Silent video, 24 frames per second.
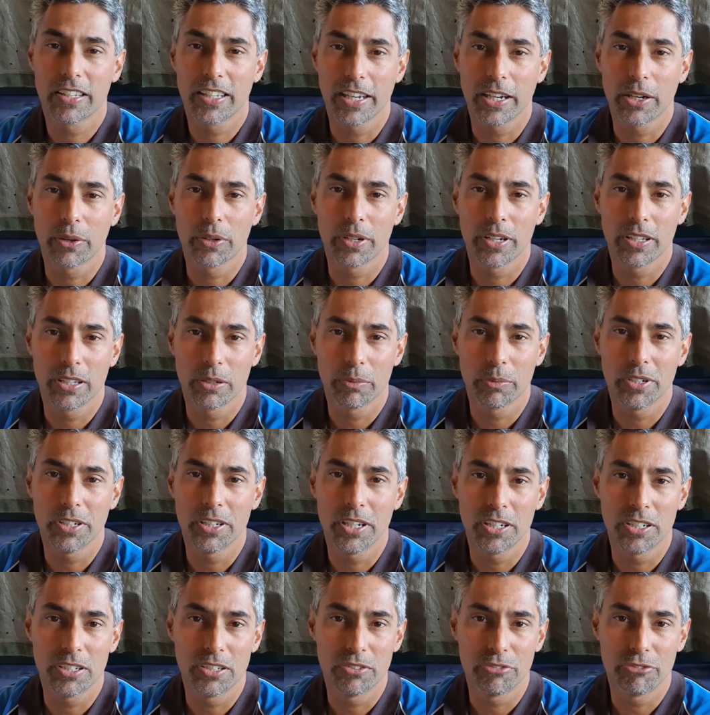area that we
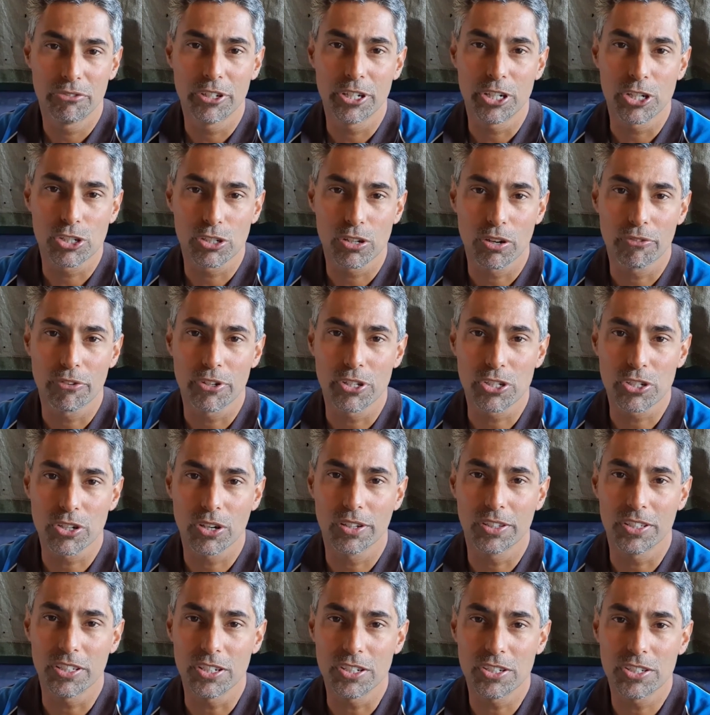needed to finish off inside
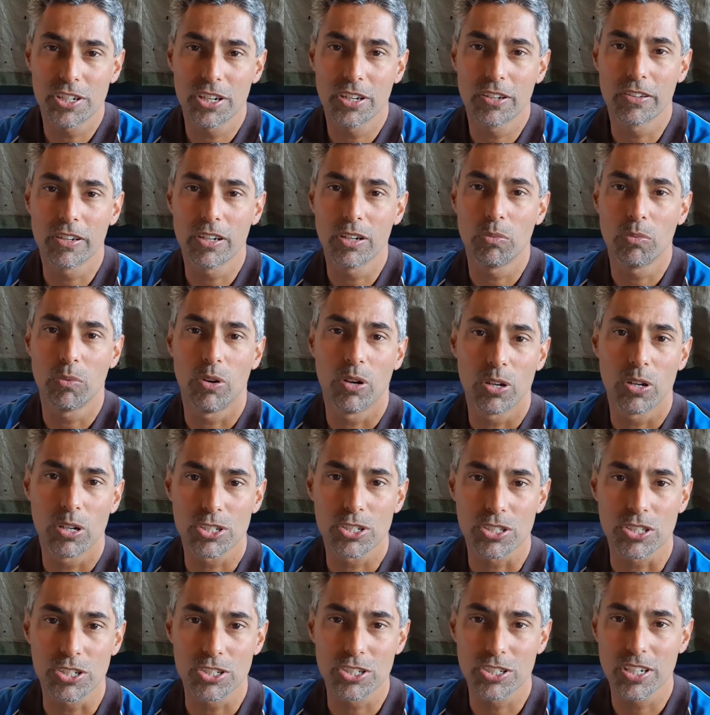the interior was
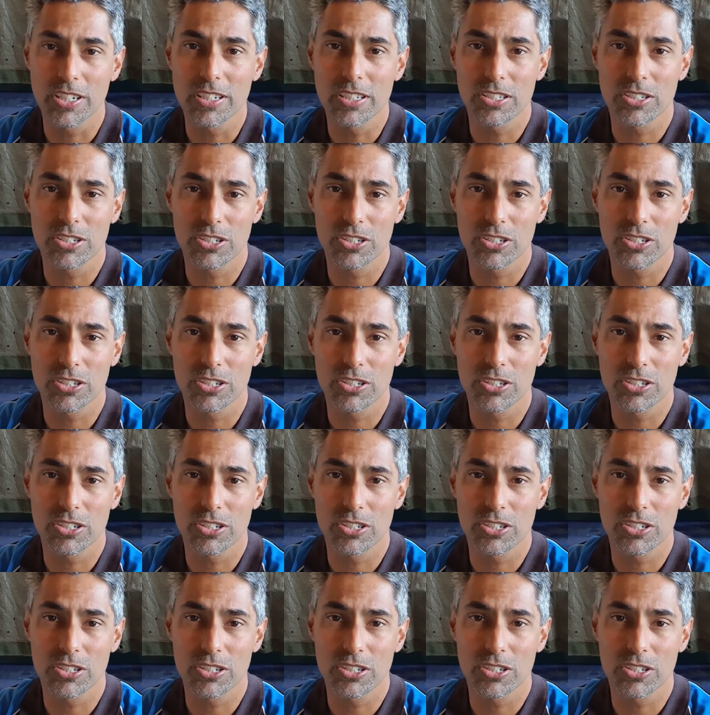the seats,